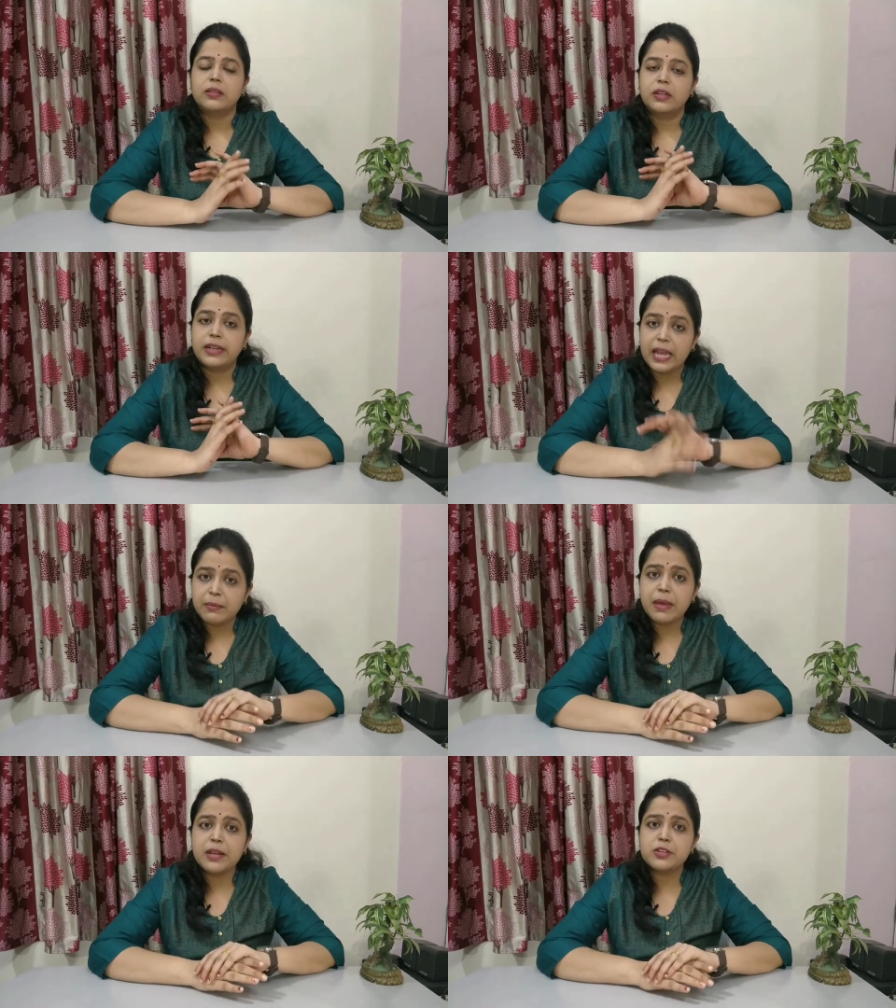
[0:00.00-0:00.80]
the
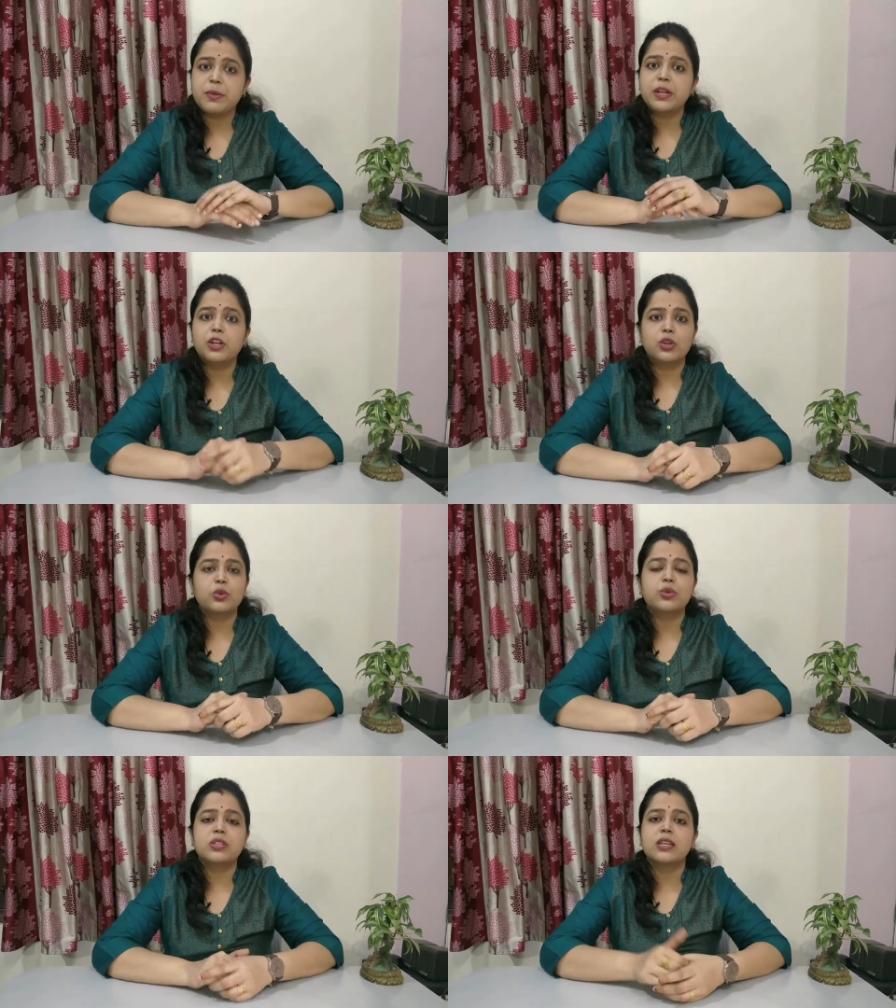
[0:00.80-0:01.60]
time management
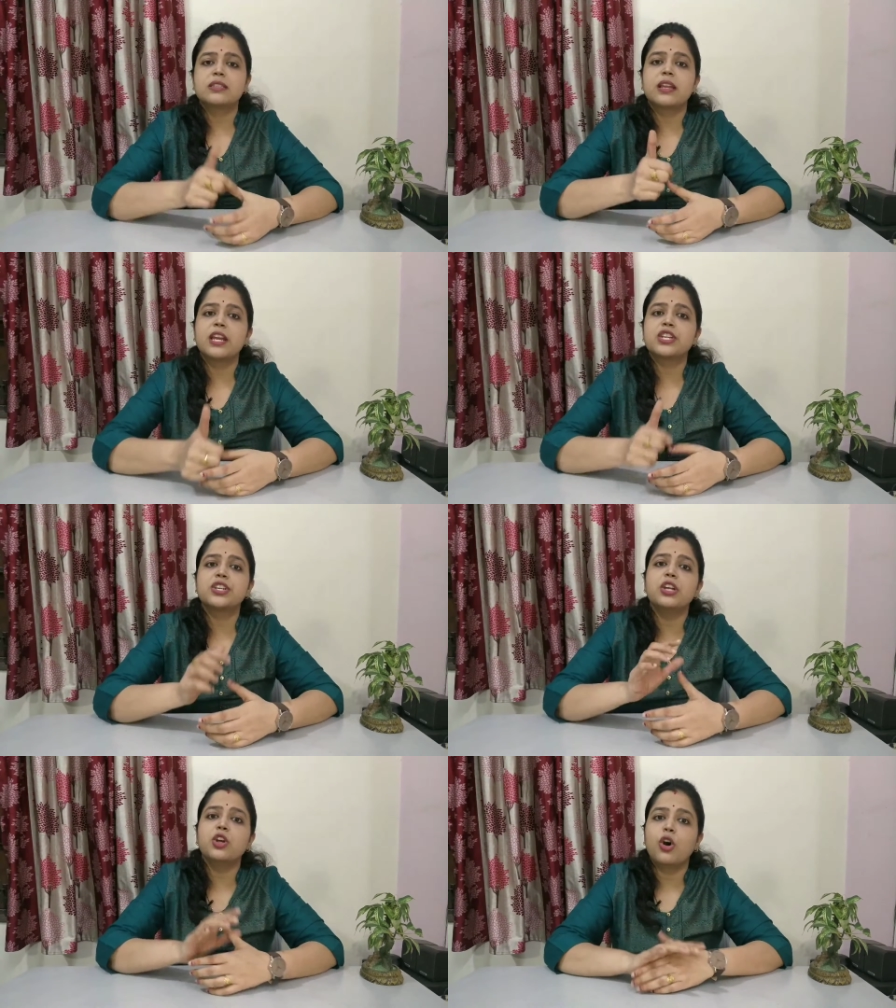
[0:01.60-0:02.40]
includes the
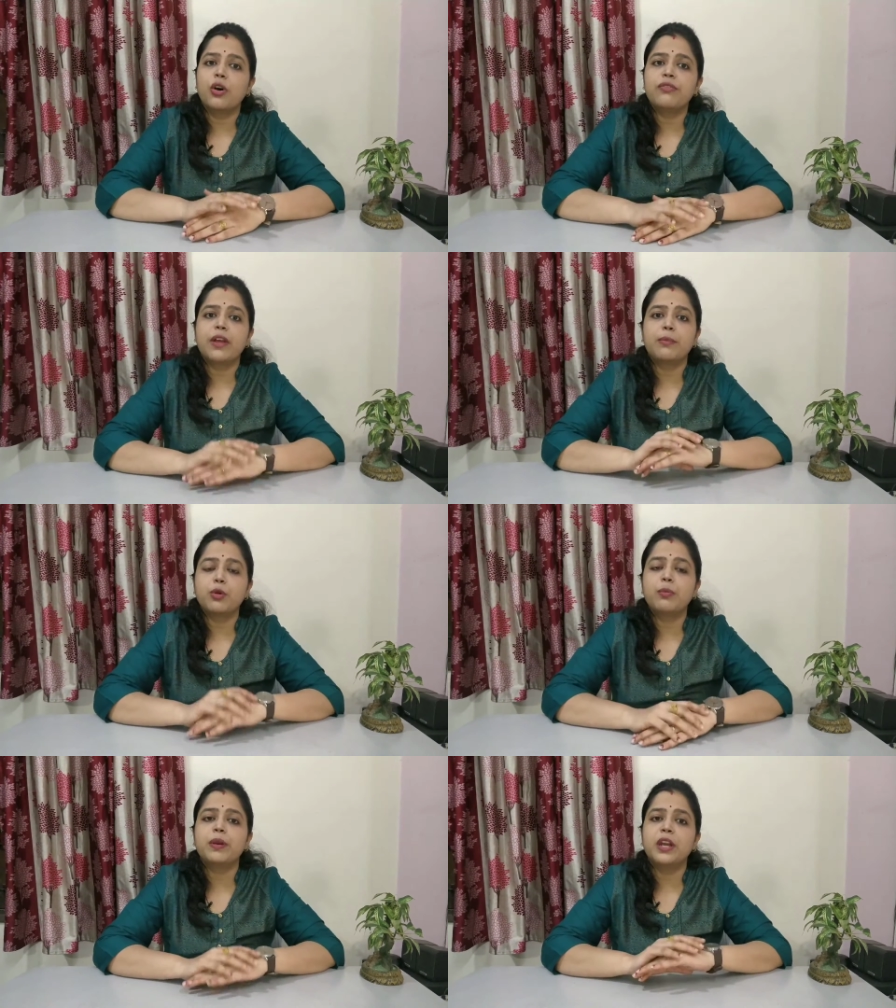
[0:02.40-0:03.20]
selection of
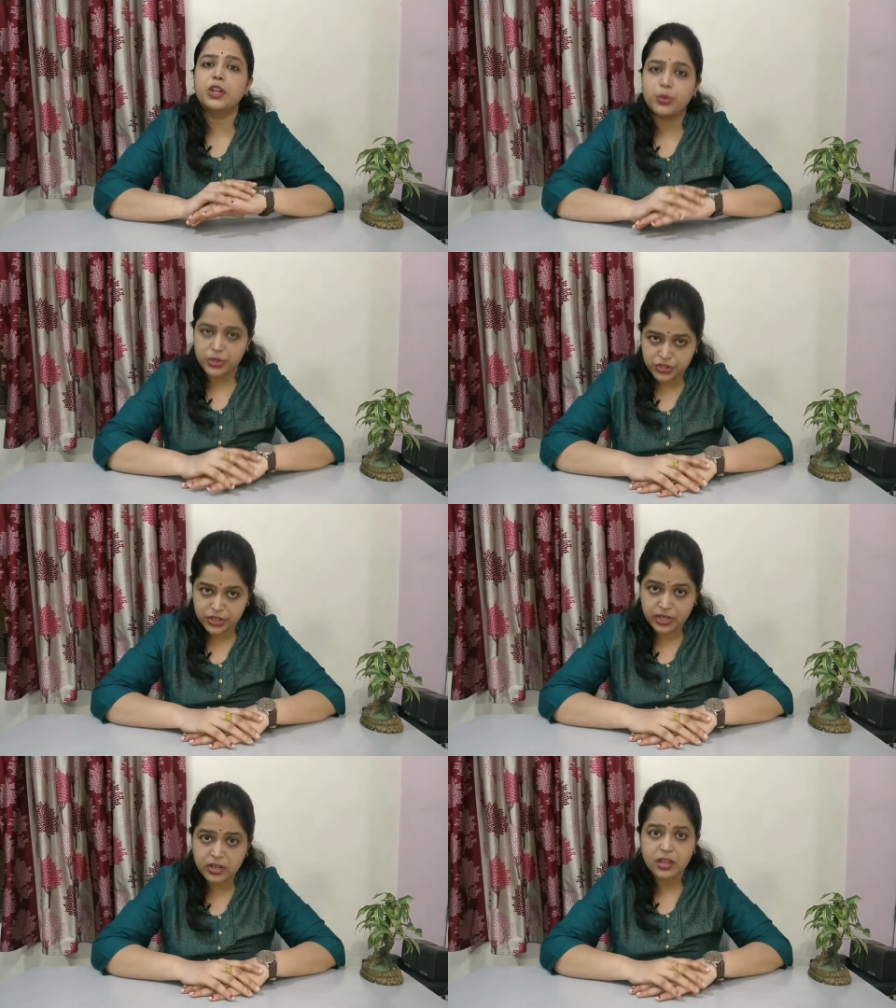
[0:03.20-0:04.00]
appropriate
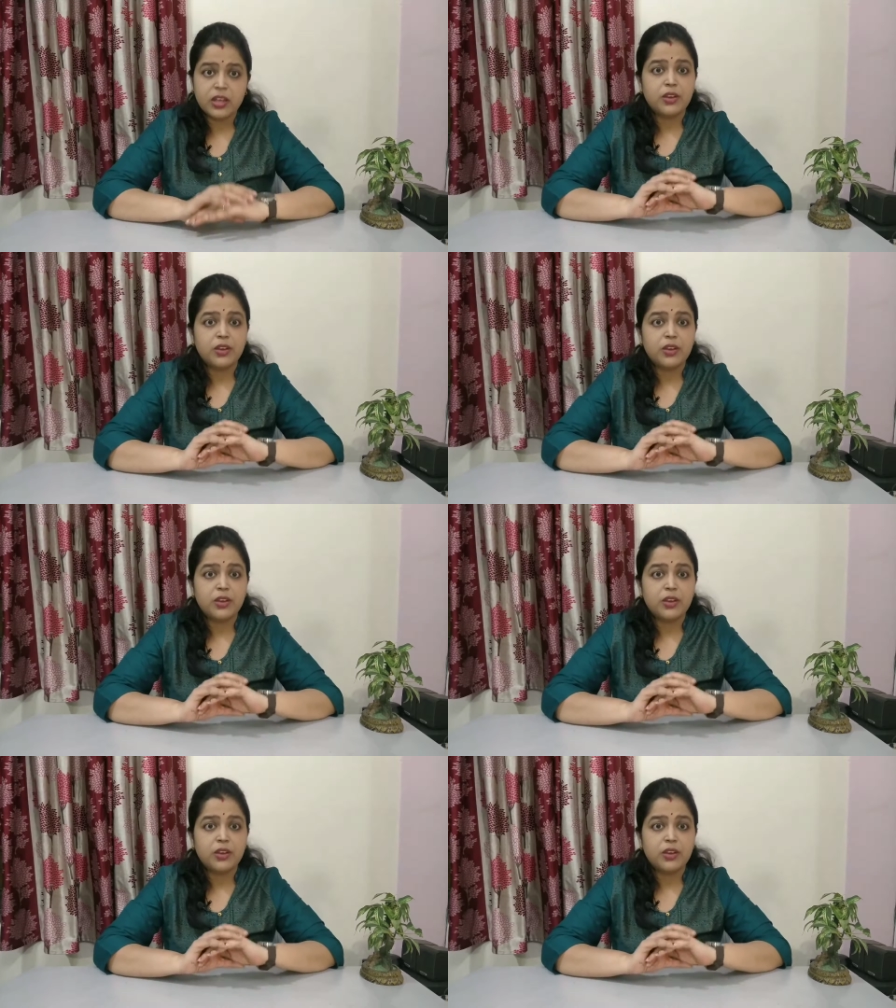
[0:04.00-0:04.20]
question